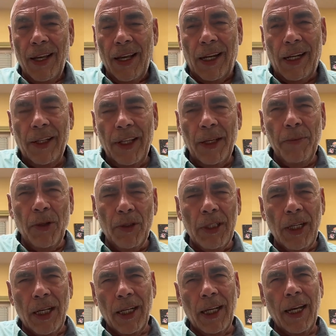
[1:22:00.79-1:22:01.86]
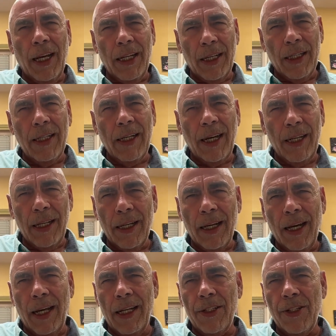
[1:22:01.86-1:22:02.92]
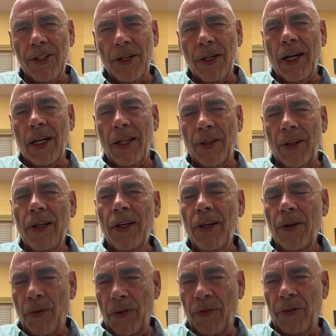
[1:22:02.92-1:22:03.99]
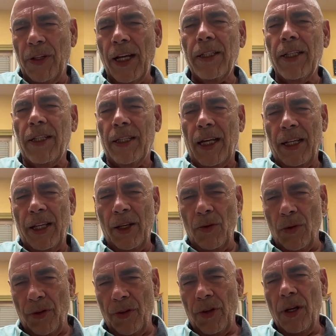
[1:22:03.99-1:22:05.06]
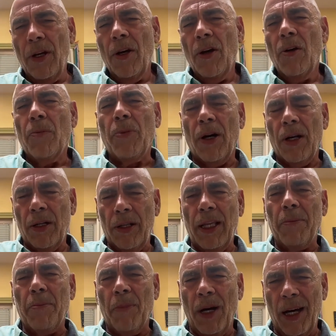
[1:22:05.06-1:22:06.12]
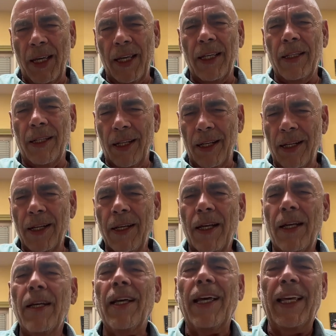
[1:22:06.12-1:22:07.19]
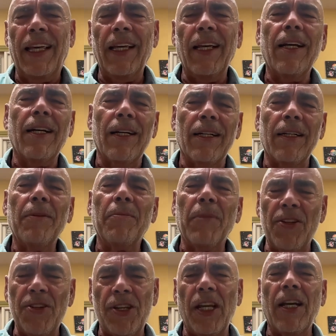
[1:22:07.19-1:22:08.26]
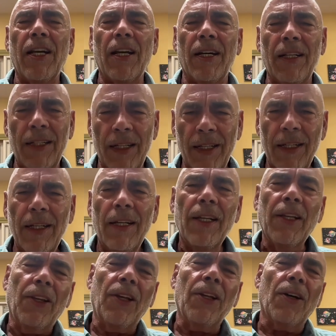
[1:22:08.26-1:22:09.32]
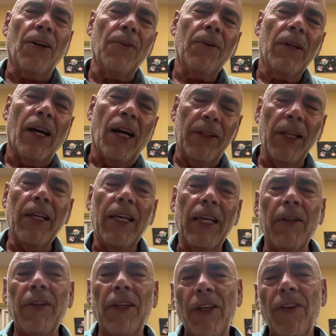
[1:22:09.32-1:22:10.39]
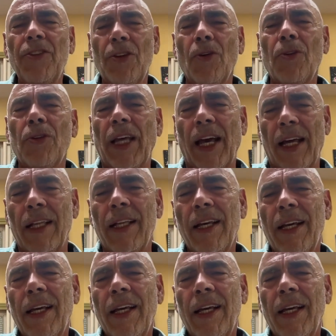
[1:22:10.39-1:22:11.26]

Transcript: And I think Montana kind of reflected that he was part of that Mayan, Inca, Mexica, I think he showed that